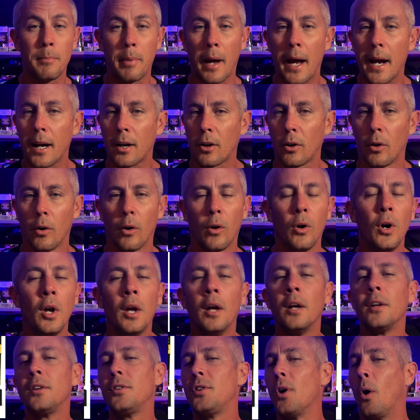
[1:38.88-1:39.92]
Batgirl.
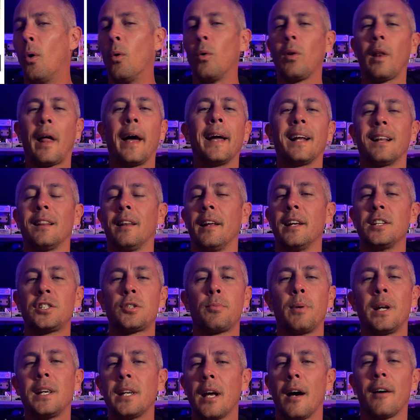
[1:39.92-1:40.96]
Don't like
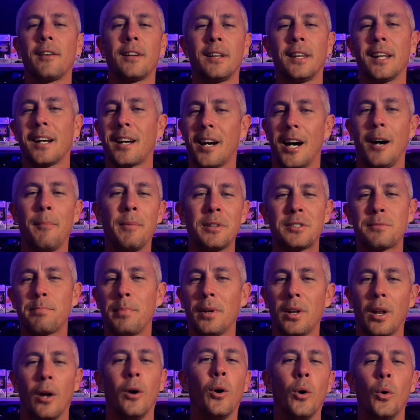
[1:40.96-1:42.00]
lynch me down in the comments
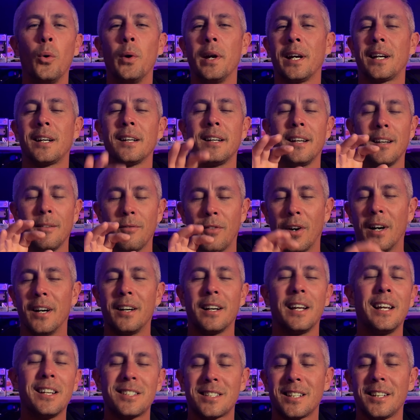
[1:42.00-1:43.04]
below. It could
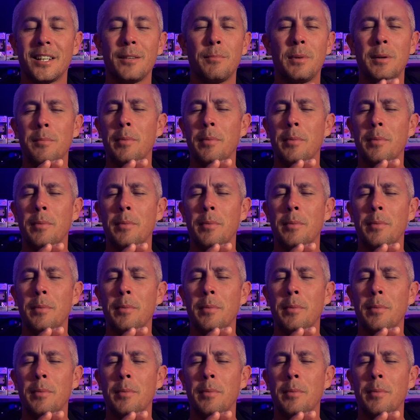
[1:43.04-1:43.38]
very easily be